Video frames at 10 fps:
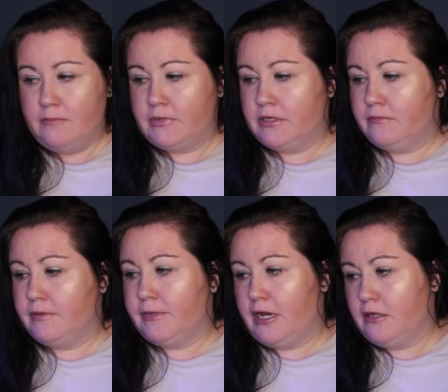But
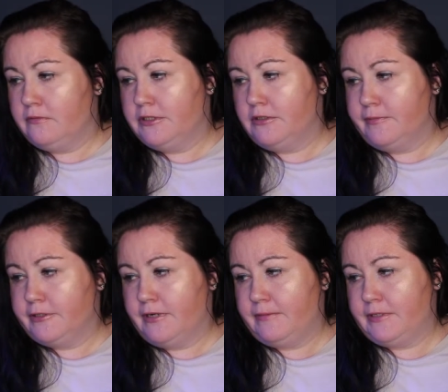anyway, my Halloween
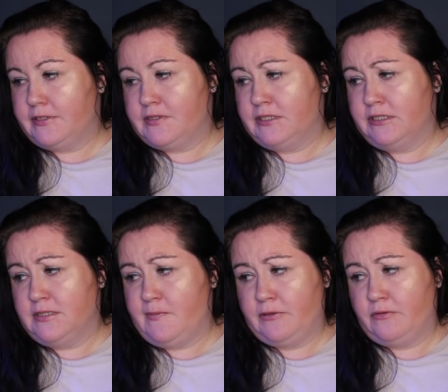hermit crab, like I said,
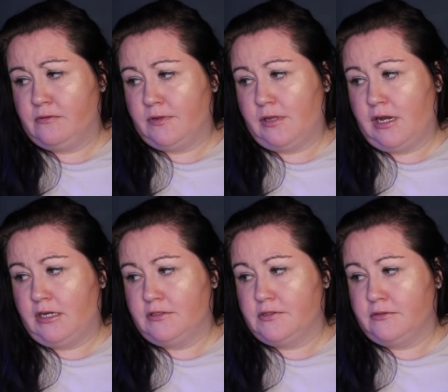he's been through a
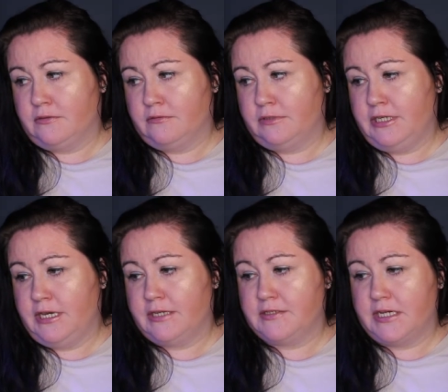lot, so he
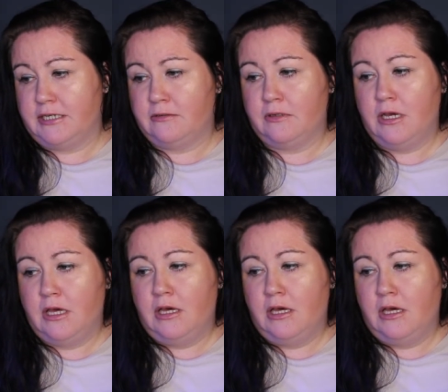hangs out.